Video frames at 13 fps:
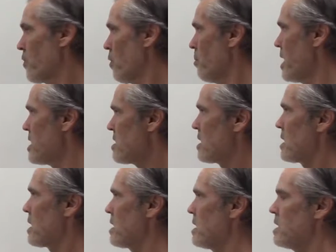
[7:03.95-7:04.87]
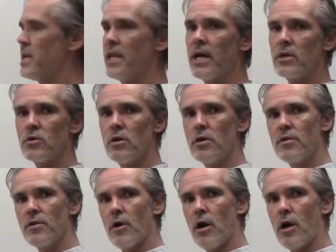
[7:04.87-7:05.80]
So basically, the
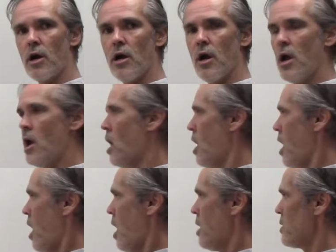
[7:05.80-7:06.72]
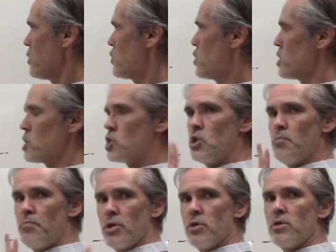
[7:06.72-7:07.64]
electrons are
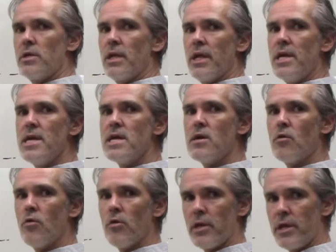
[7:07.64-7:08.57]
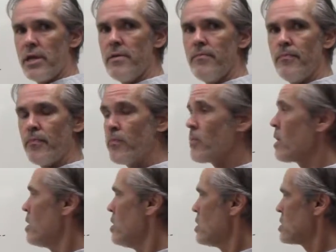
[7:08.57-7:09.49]
distributed equally,
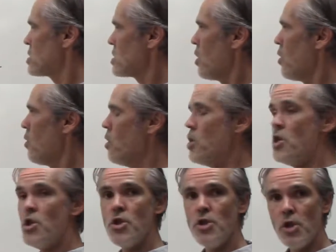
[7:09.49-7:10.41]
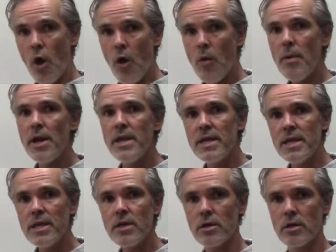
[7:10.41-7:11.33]
so nobody
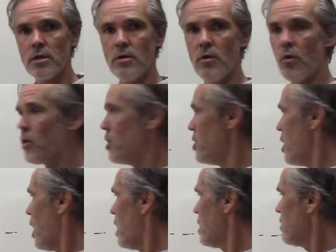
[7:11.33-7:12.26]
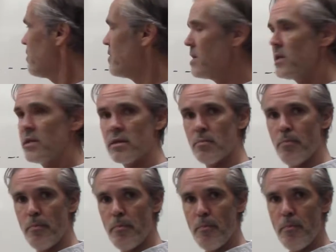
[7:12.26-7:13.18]
here, or none of these
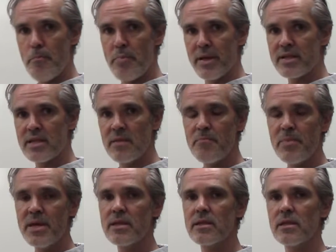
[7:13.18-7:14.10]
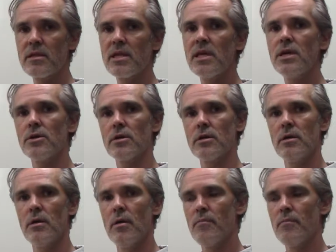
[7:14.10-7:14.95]
bits and pieces here,